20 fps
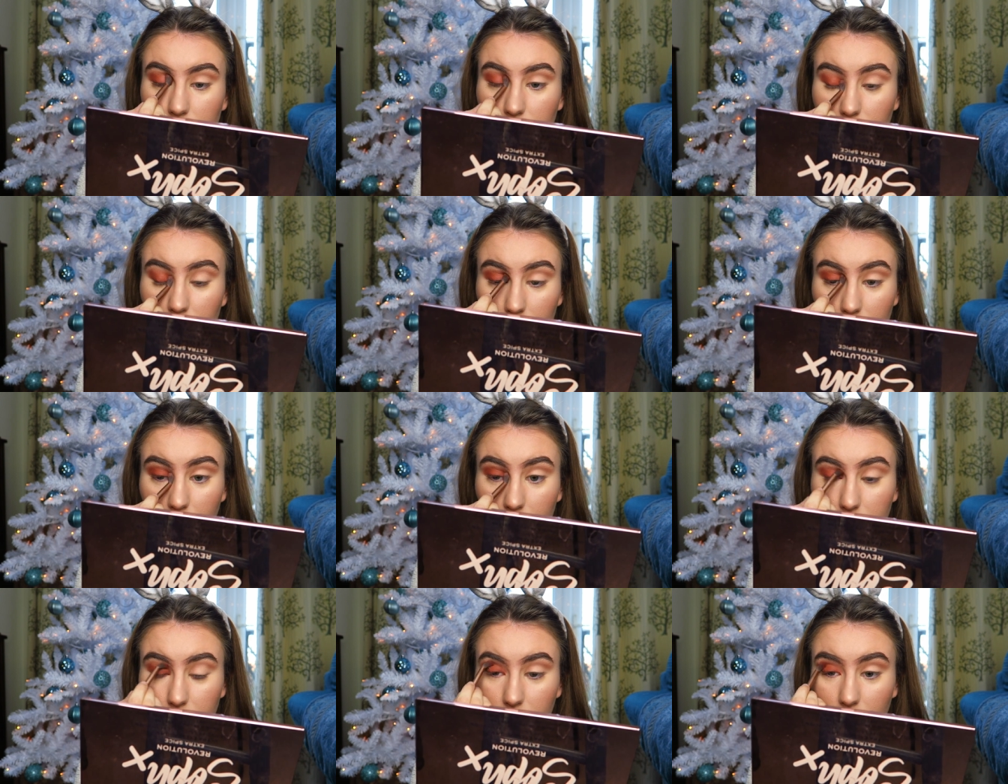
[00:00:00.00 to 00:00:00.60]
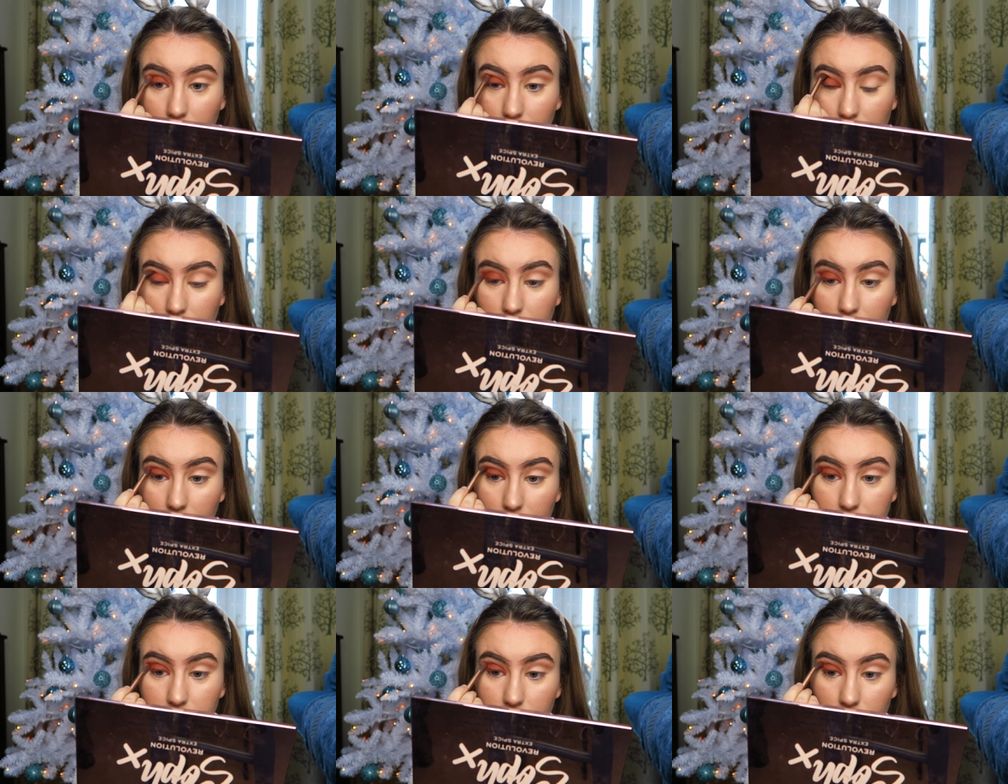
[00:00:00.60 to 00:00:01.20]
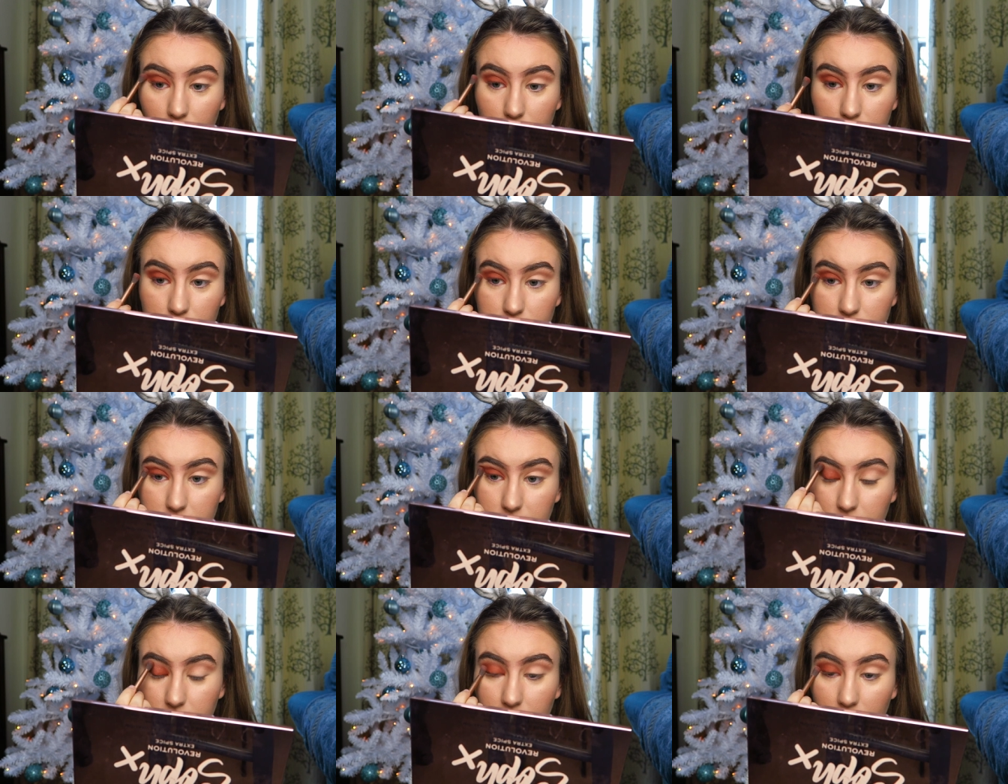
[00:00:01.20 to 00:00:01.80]
you know, I, I'm
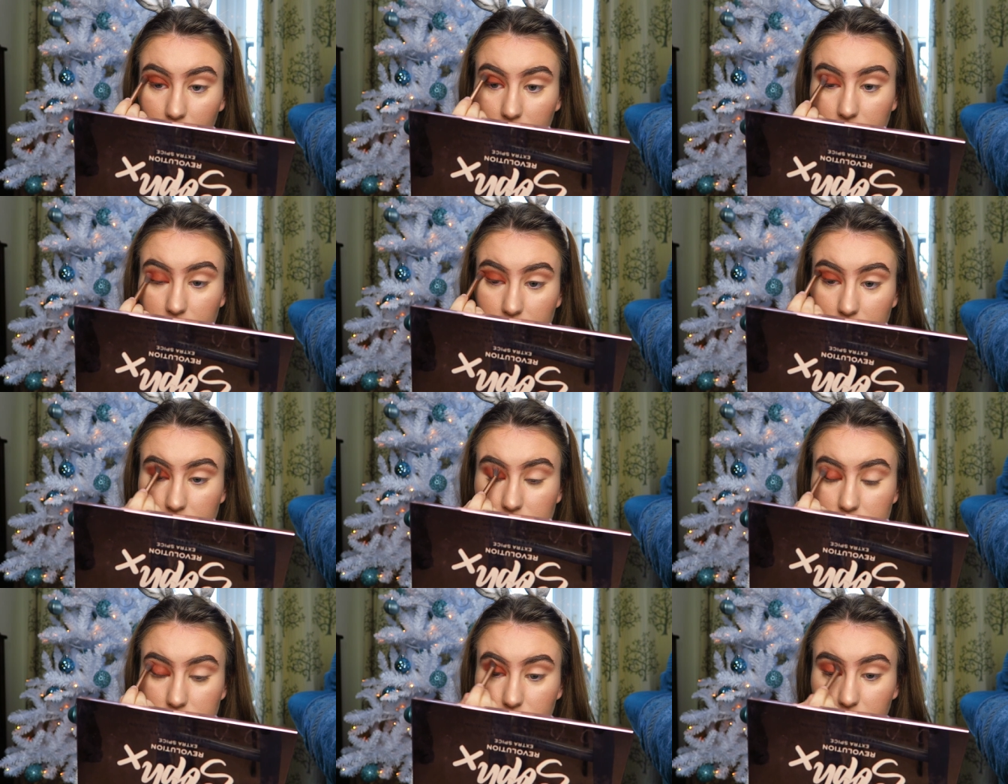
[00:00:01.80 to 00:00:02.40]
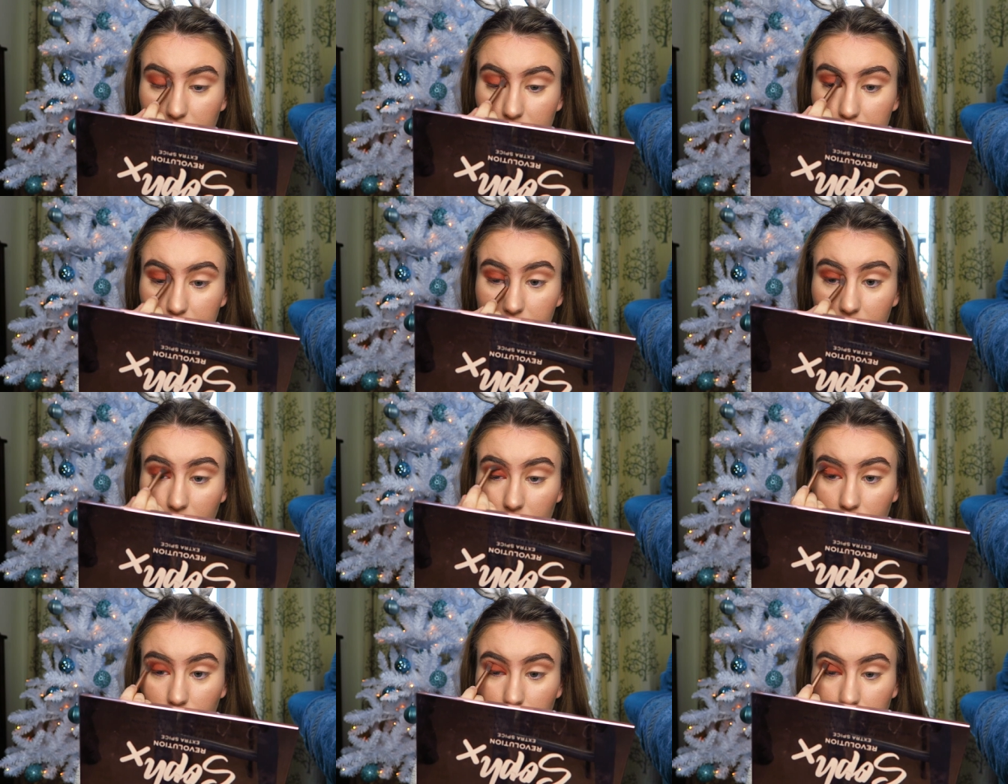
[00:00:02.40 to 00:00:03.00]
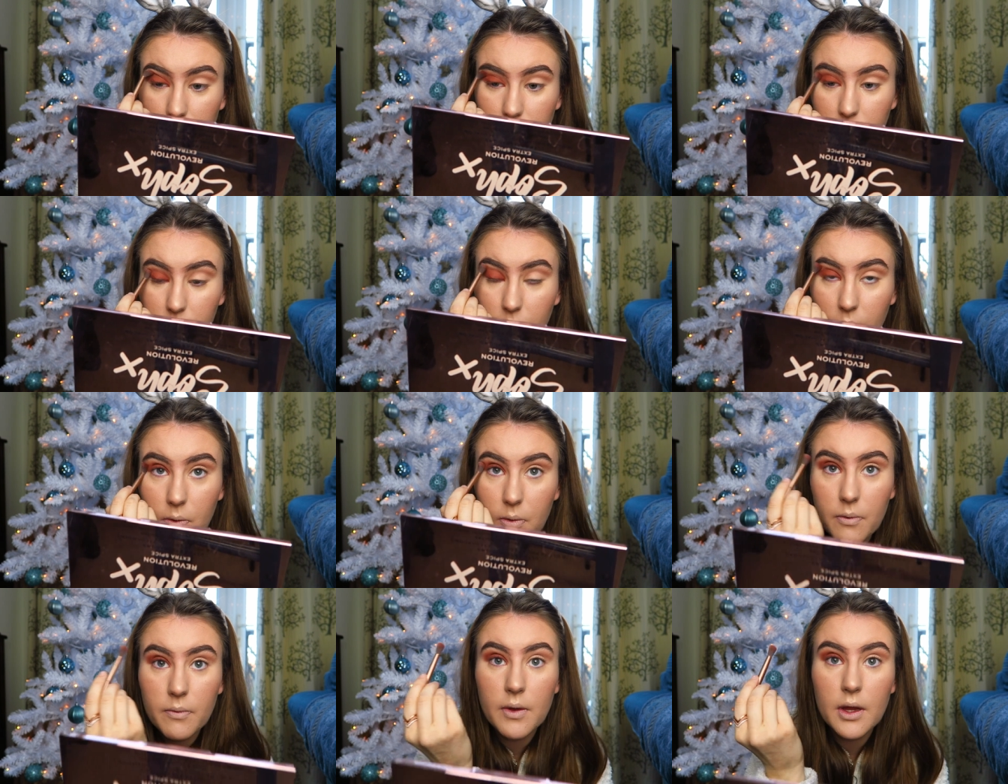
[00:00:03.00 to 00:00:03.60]
comfortable like this. Some people aren't
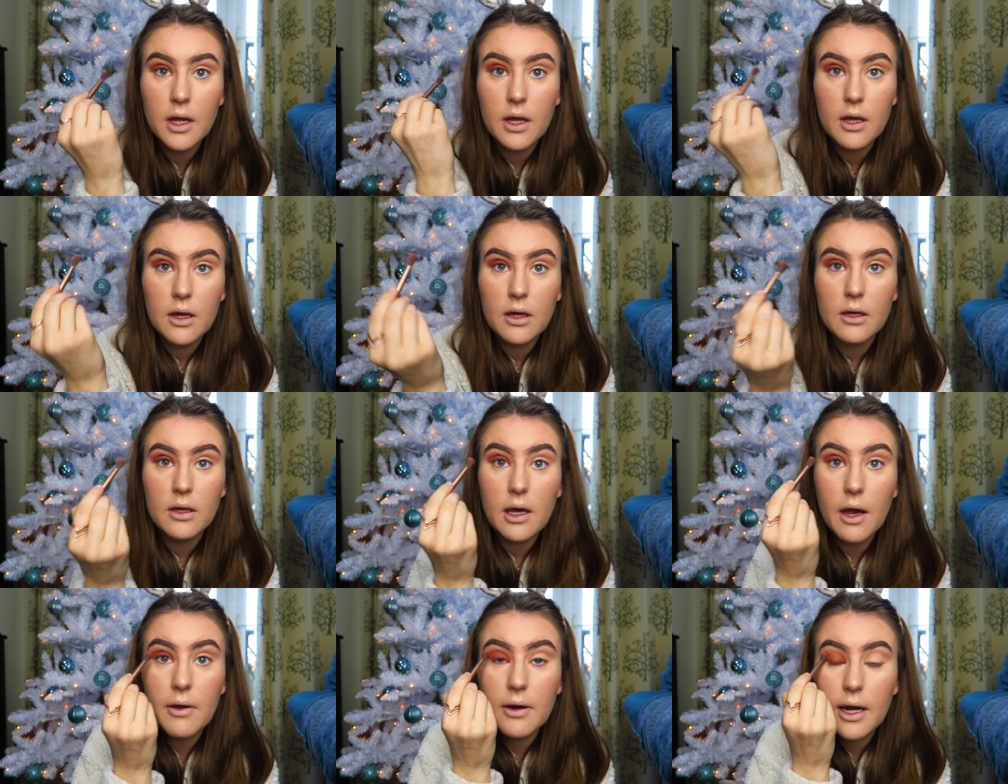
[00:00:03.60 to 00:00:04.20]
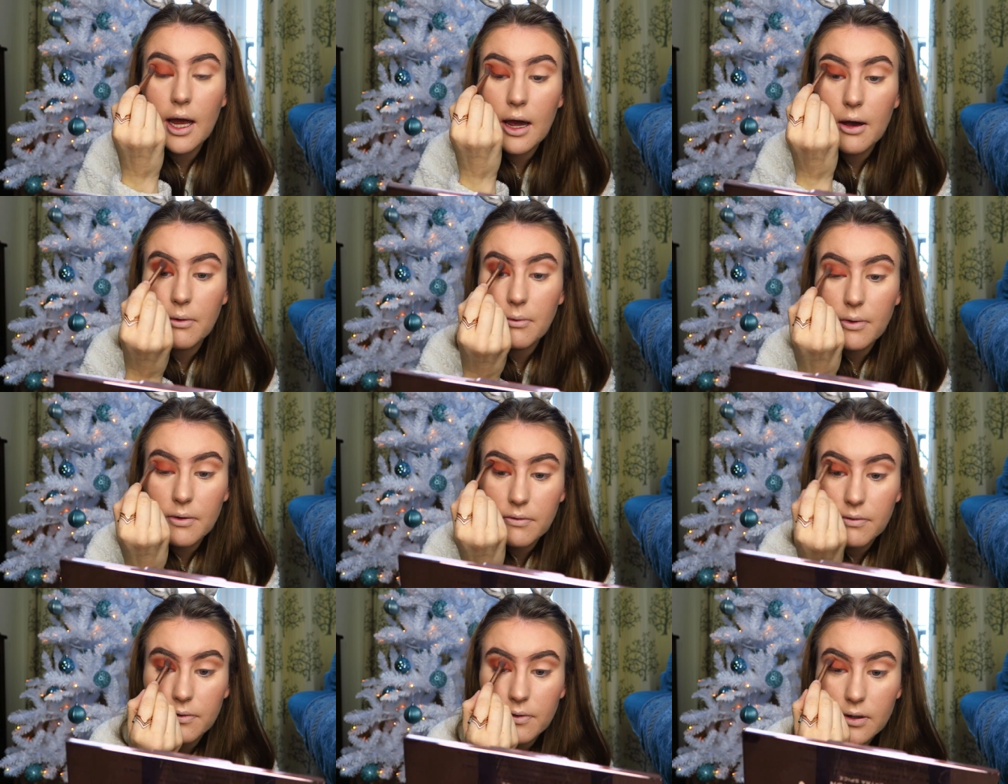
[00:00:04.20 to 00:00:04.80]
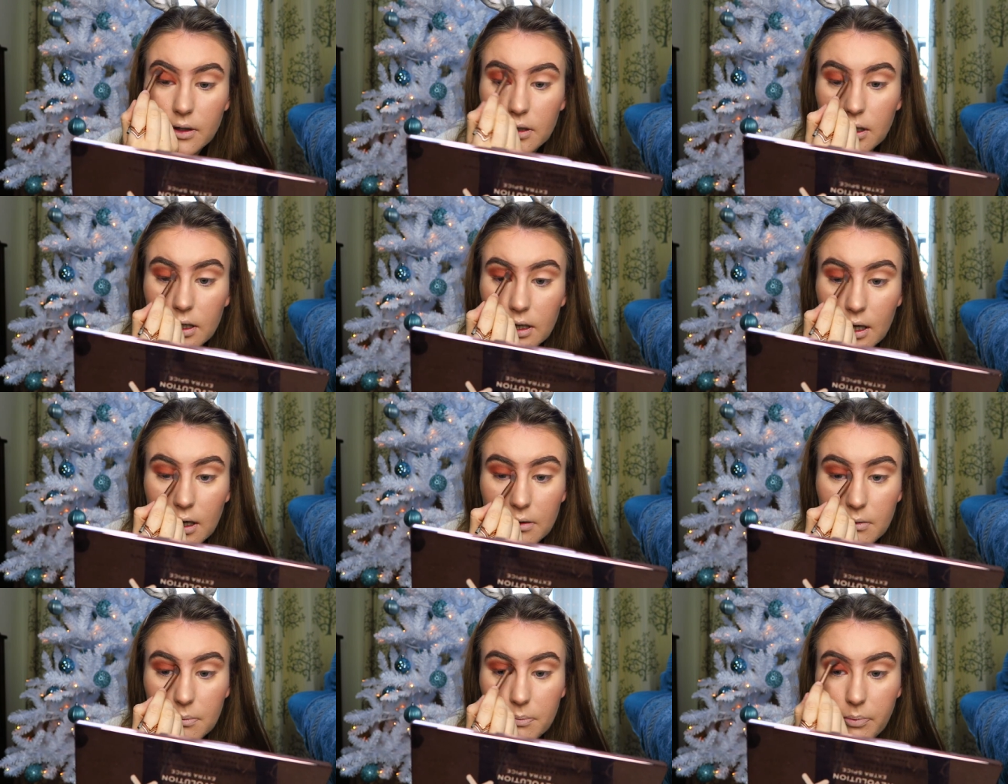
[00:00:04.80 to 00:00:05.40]
comfortable going out with, you
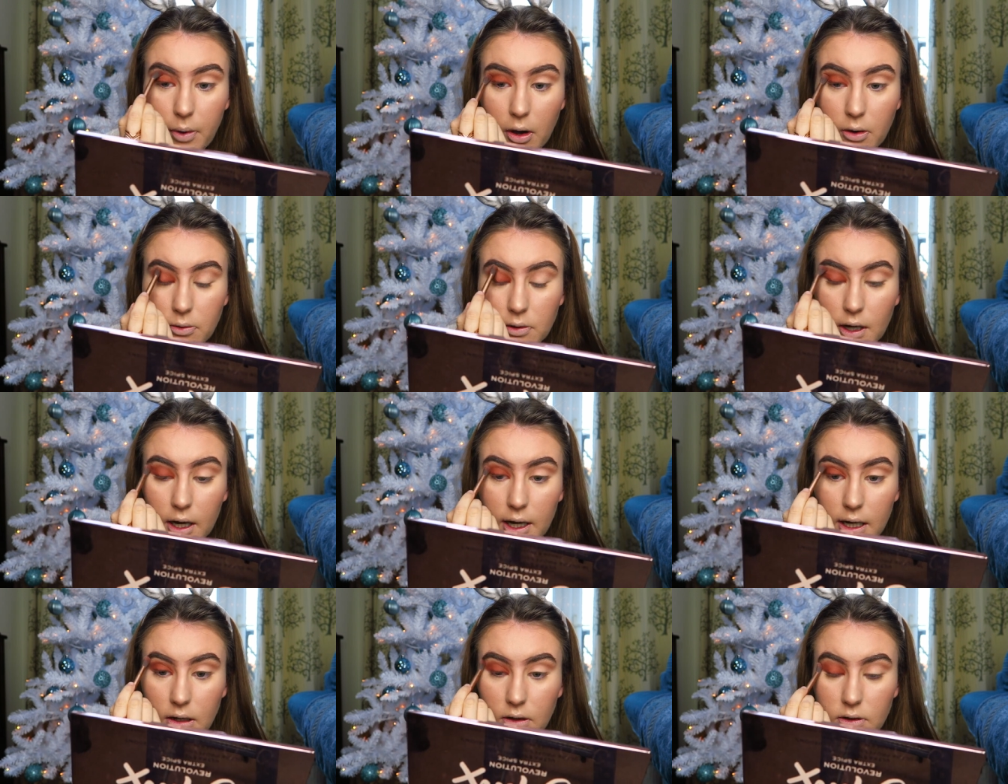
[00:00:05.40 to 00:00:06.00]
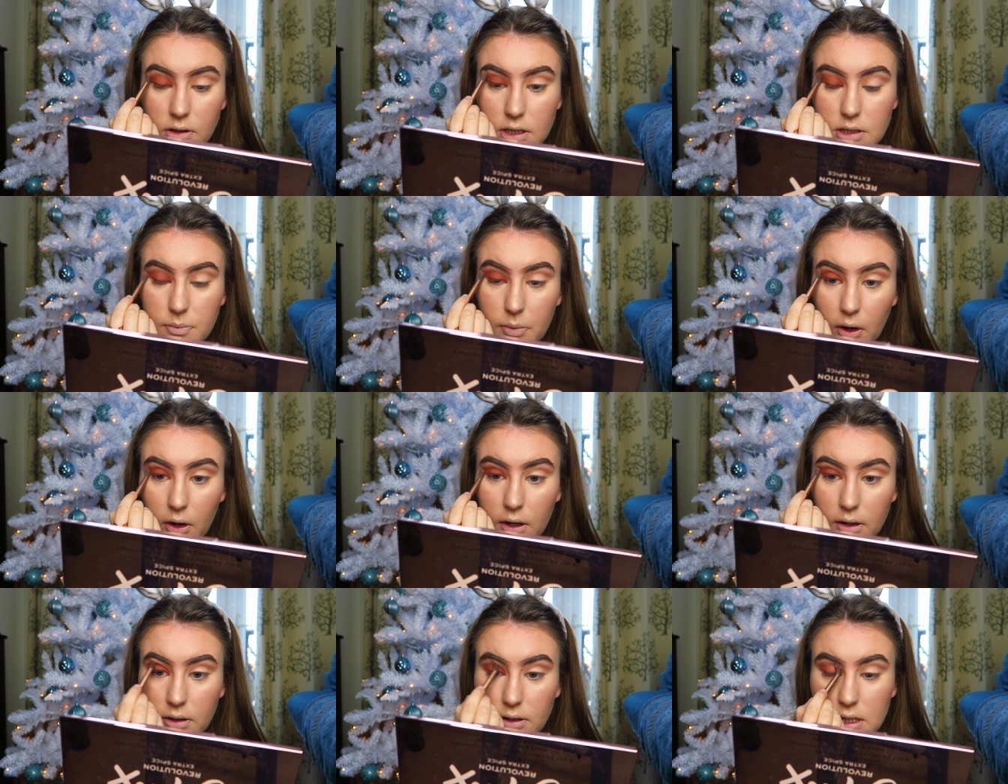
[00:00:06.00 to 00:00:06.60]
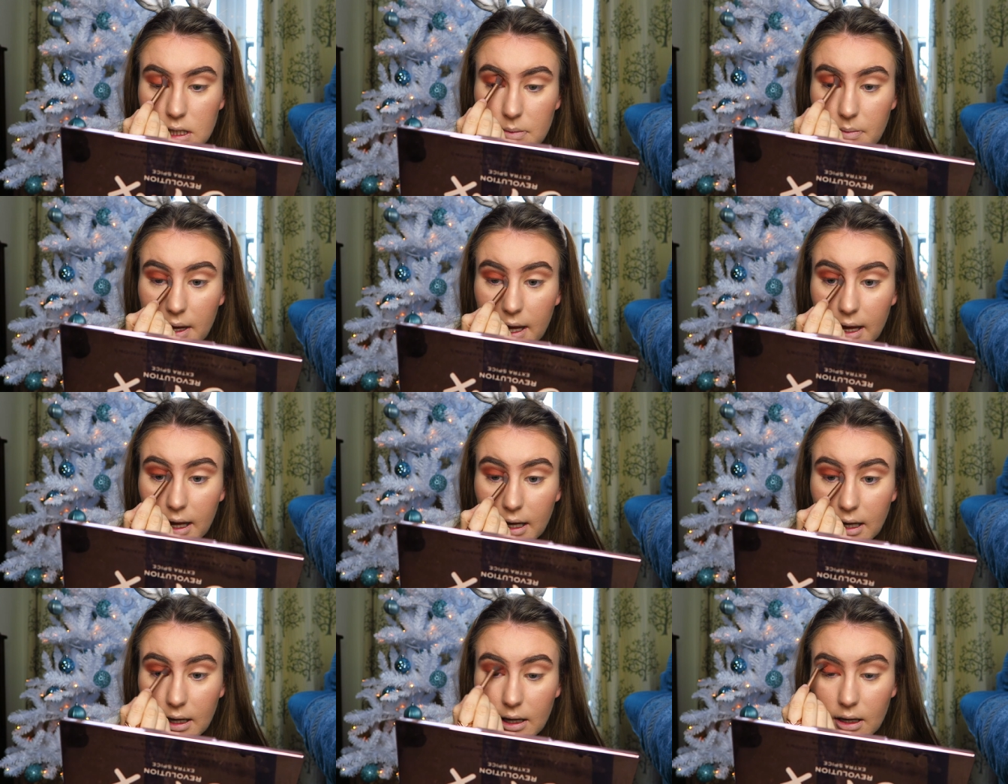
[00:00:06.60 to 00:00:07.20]
know, bold eye looks, but to
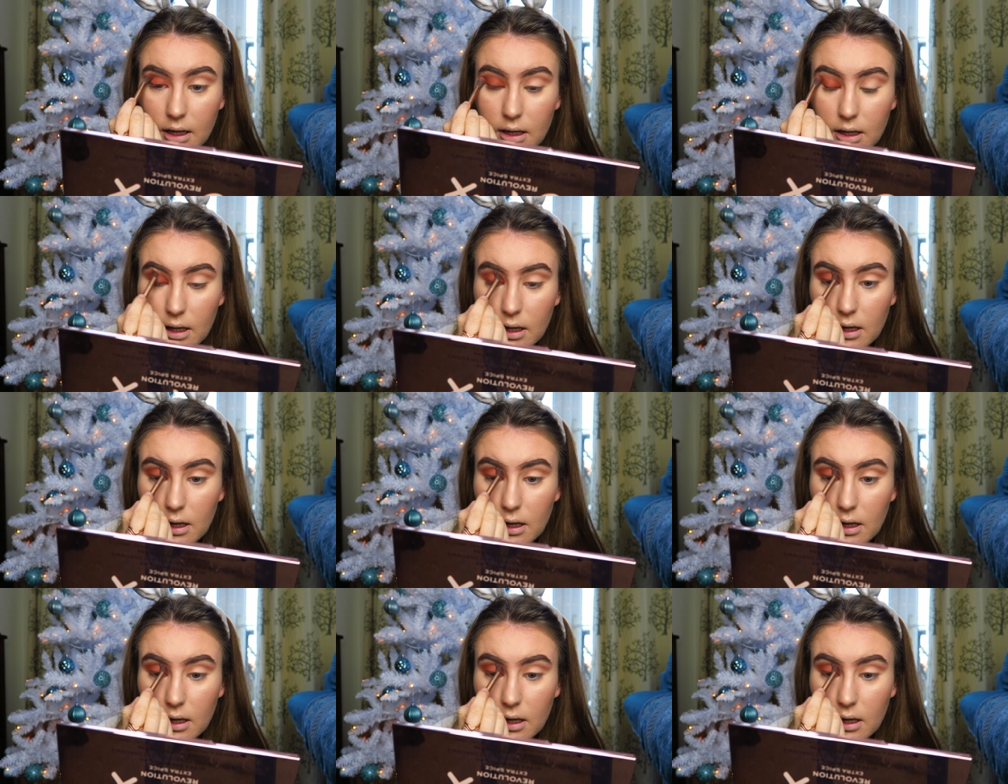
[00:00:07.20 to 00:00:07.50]
me,